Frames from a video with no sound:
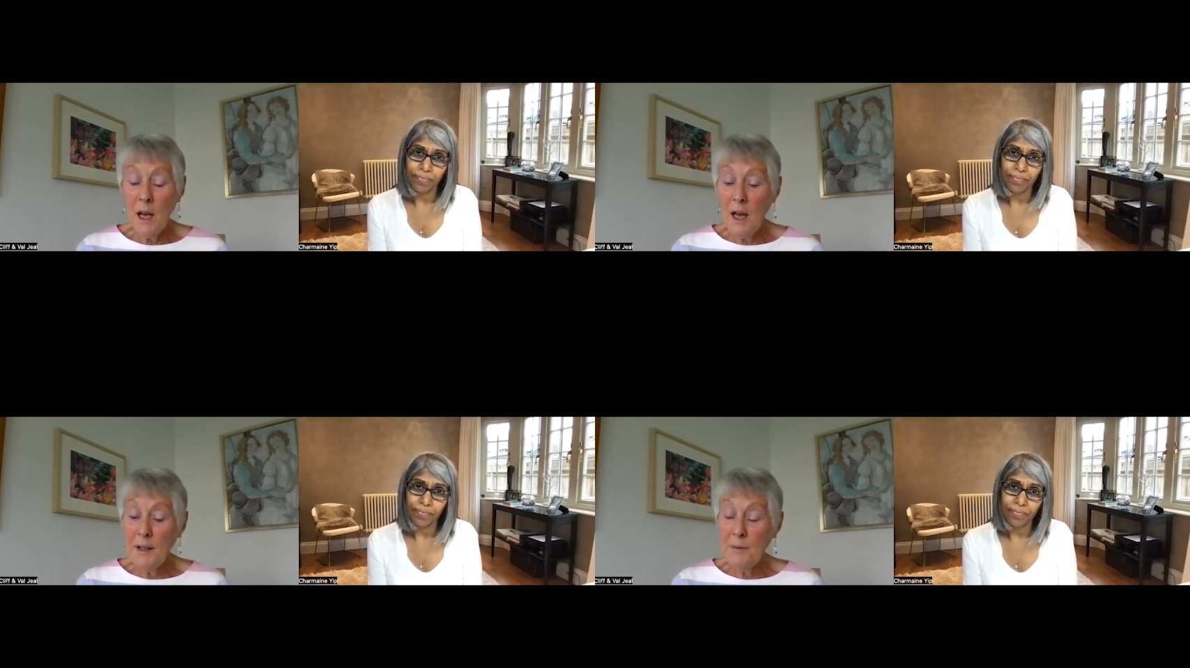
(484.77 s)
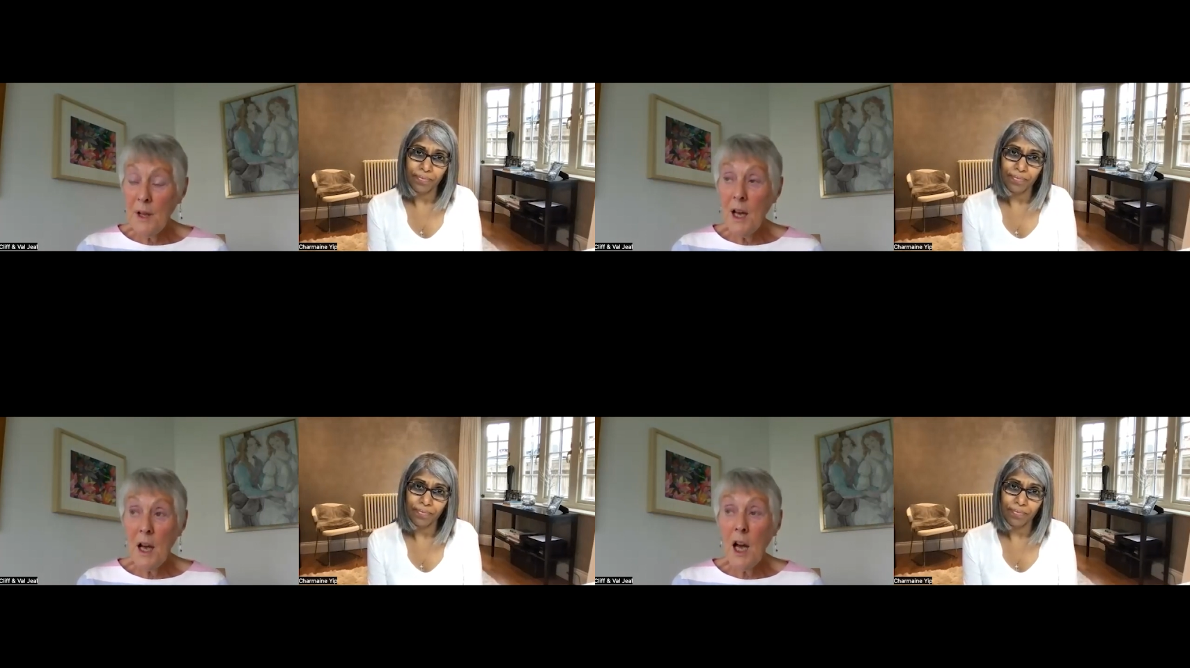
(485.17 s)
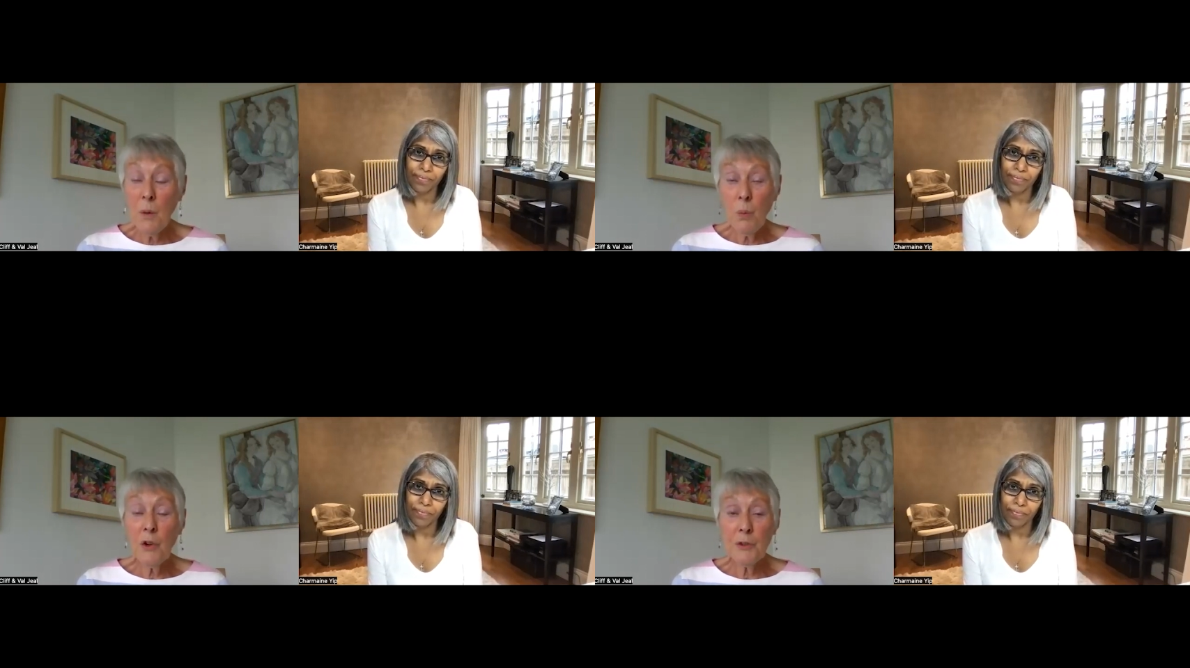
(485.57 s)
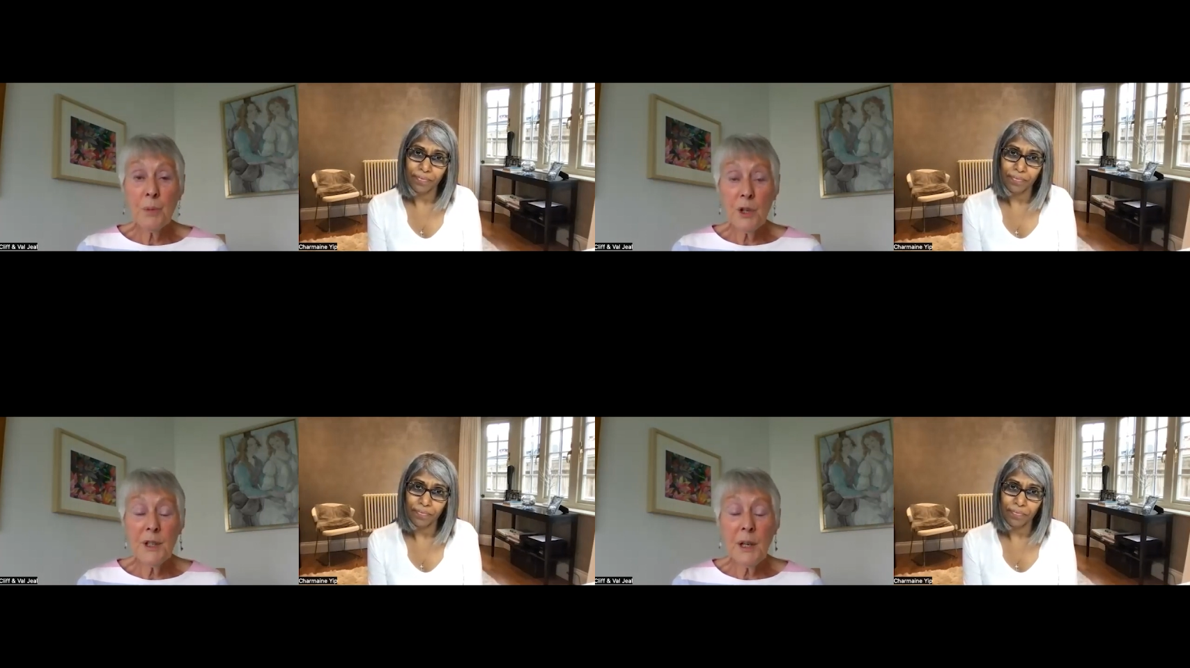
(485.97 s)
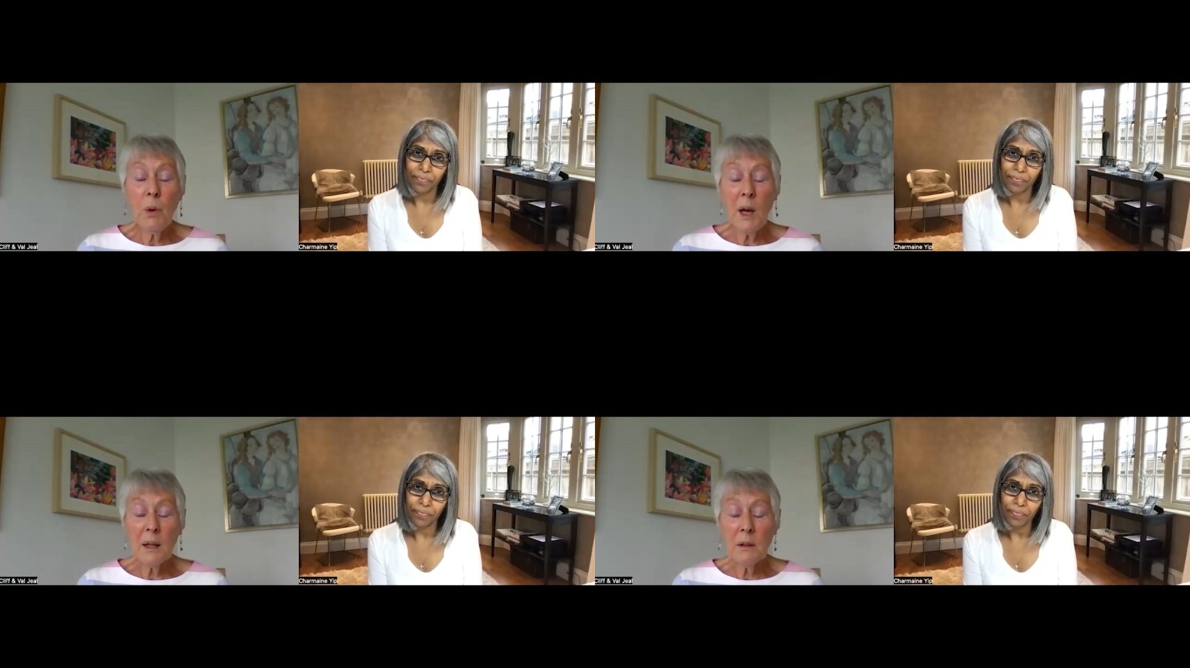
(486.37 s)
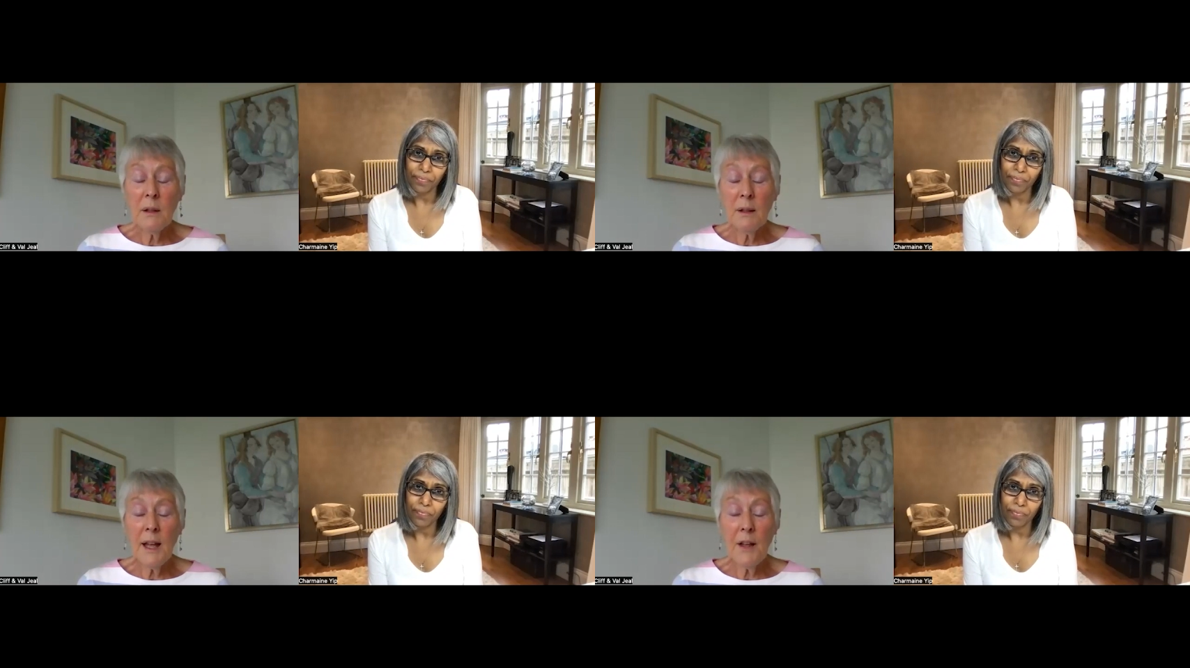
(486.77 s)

Speaker 1: I I was pretty well